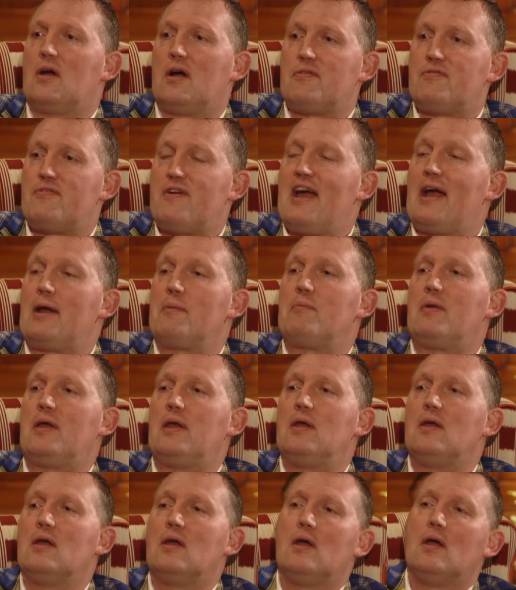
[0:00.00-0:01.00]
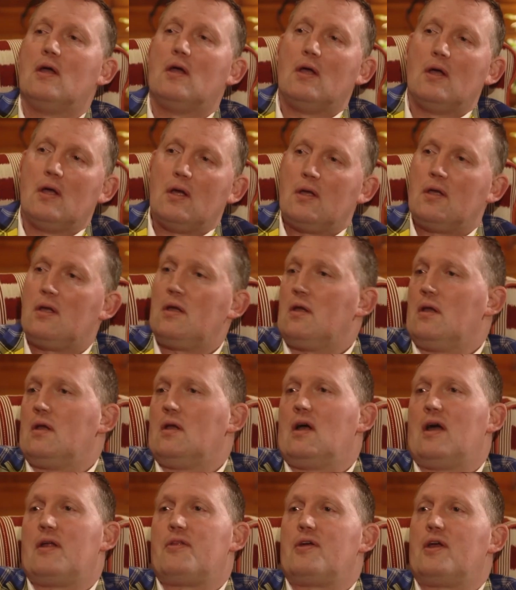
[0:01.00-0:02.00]
affect me,
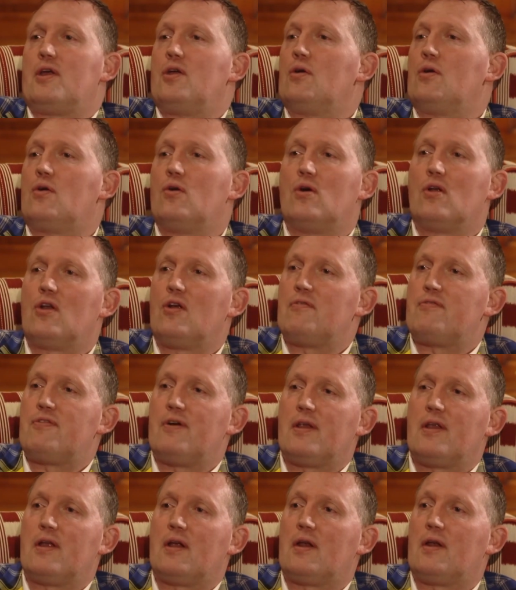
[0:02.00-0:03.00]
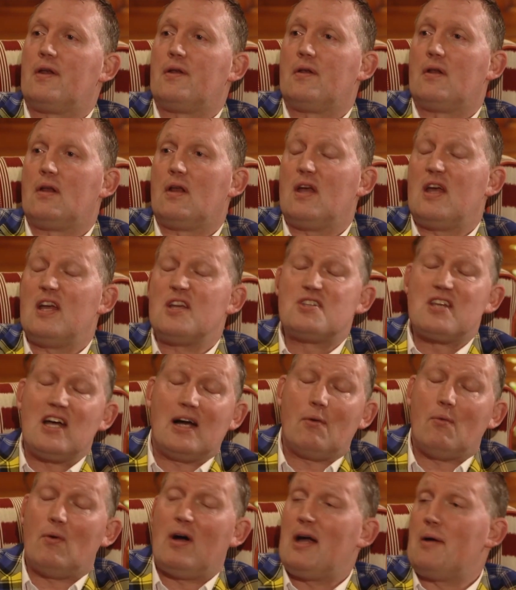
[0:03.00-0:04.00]
I think you'll go a lot further. And is
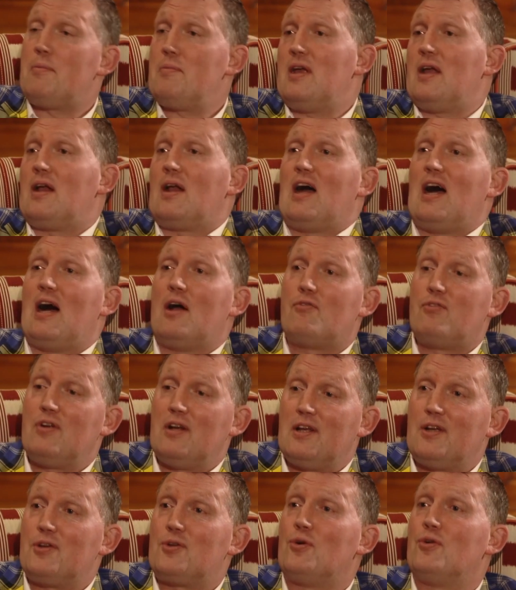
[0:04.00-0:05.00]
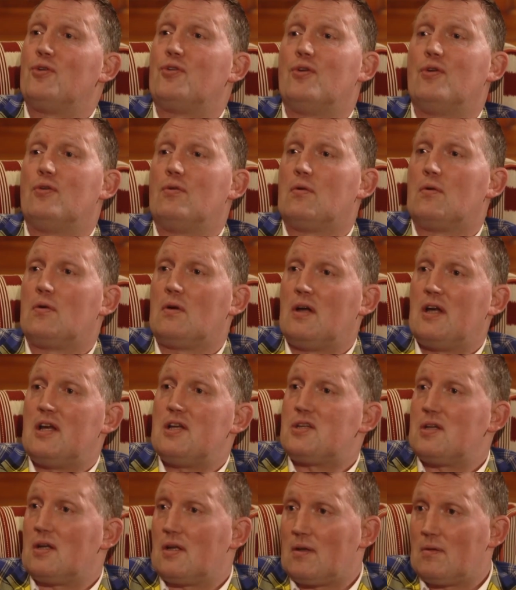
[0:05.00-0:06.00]
that why I'm here? I really don't know.
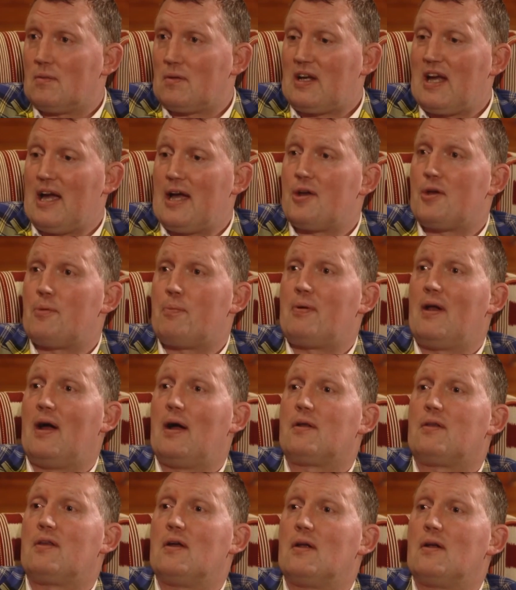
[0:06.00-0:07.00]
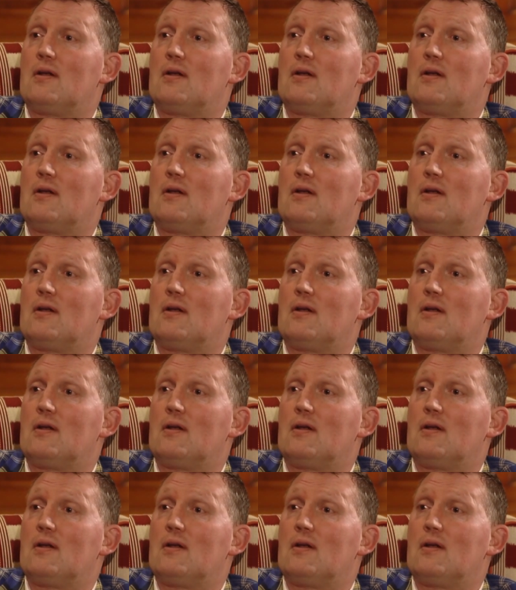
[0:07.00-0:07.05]
Is it chiropractor?